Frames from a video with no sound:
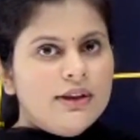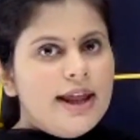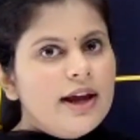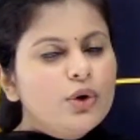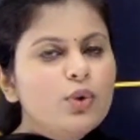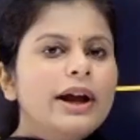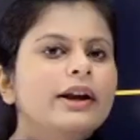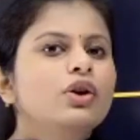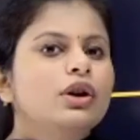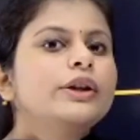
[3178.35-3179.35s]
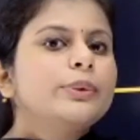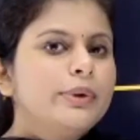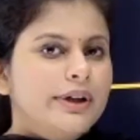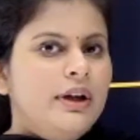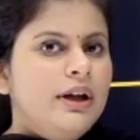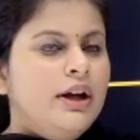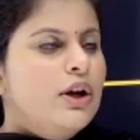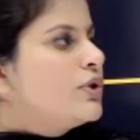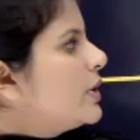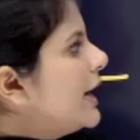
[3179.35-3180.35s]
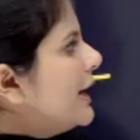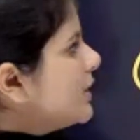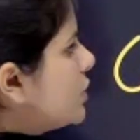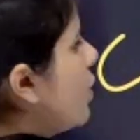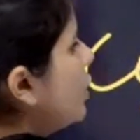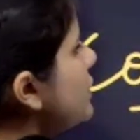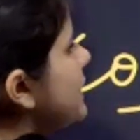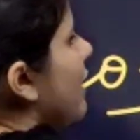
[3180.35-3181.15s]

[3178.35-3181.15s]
They 2 can collude. So let's go to